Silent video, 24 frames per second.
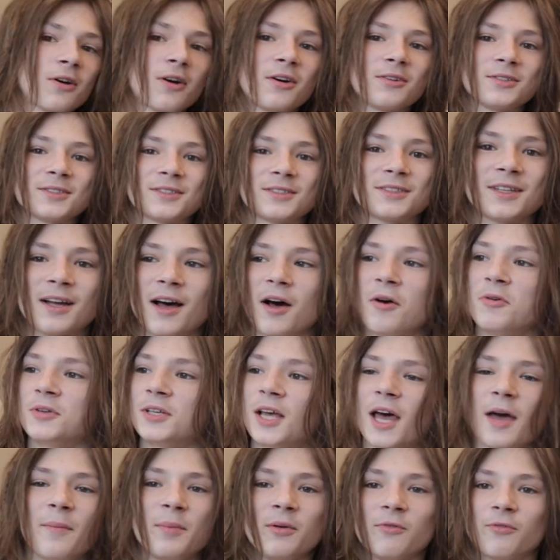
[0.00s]
I was I was
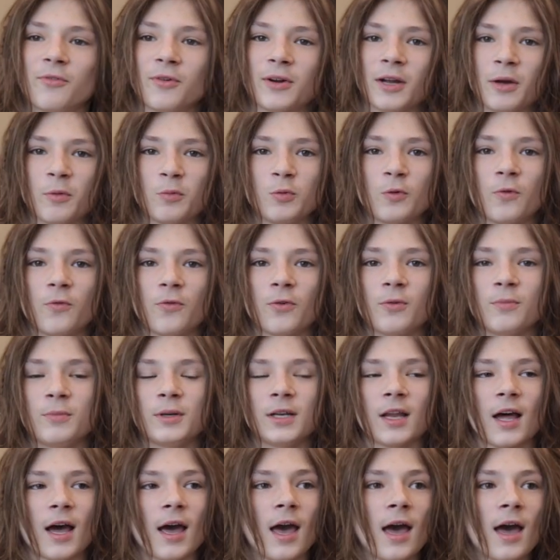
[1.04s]
happy for them. You feel
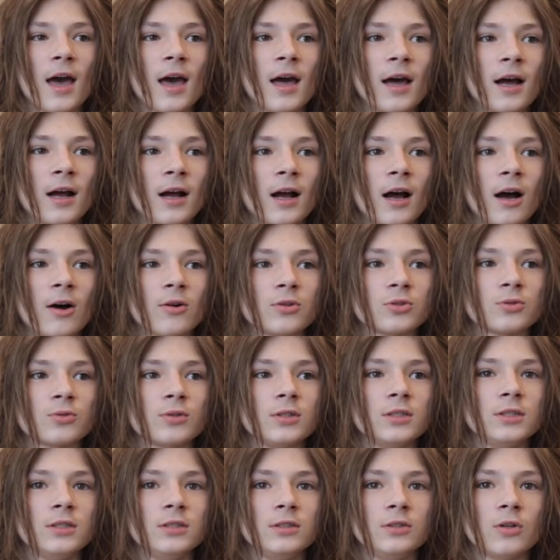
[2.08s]
me? Like I was
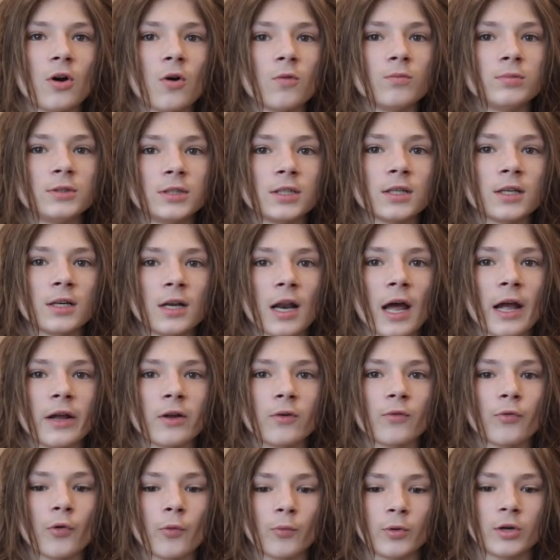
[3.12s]
really dope seeing that.
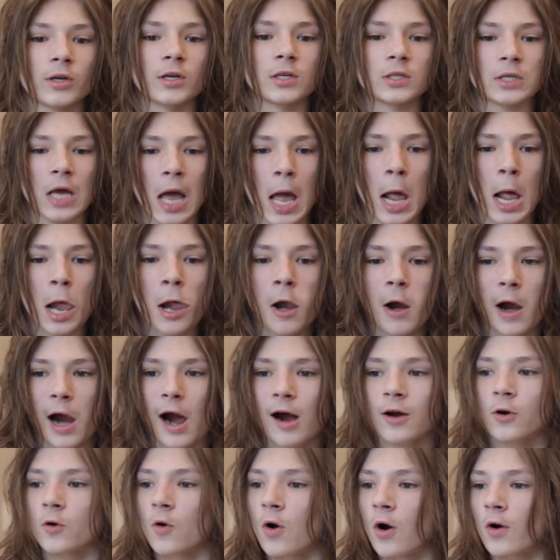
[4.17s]
You feel me? Because
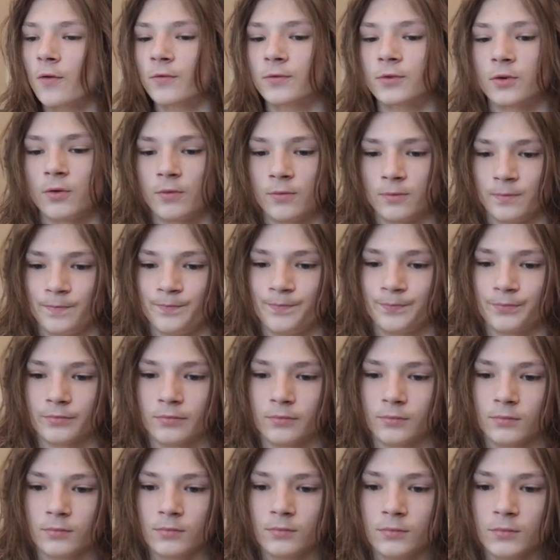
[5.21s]
I grew up from
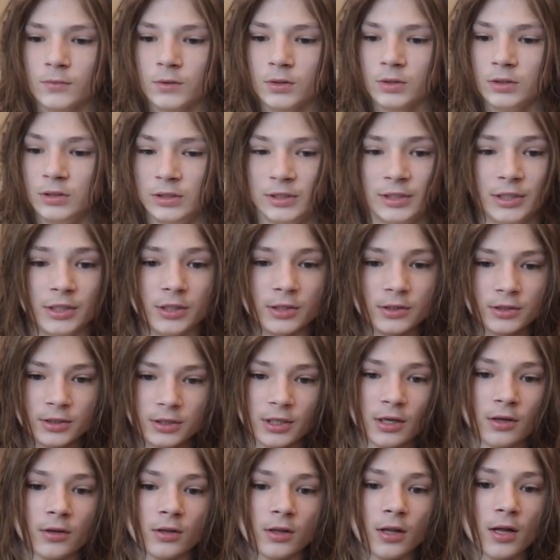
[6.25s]
here in
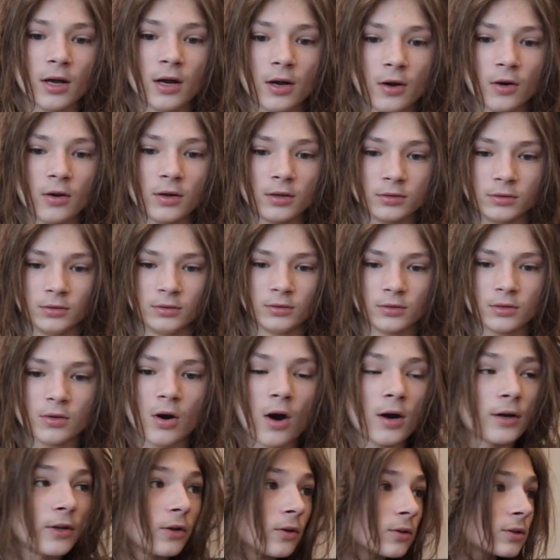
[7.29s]
SoundCloud.
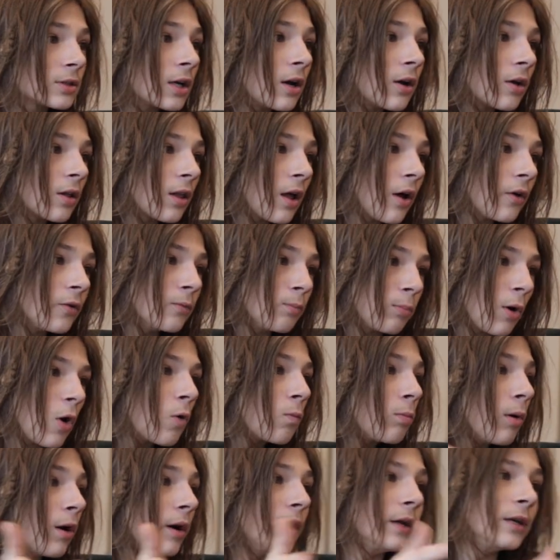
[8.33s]
Carti on SoundCloud, broke
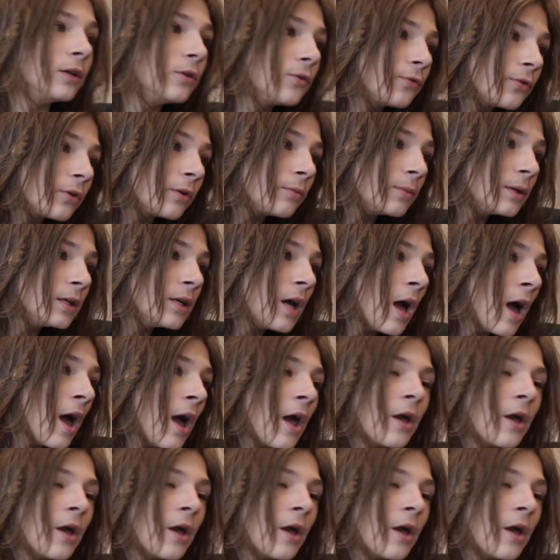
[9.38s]
boy, you feel me? Yeah.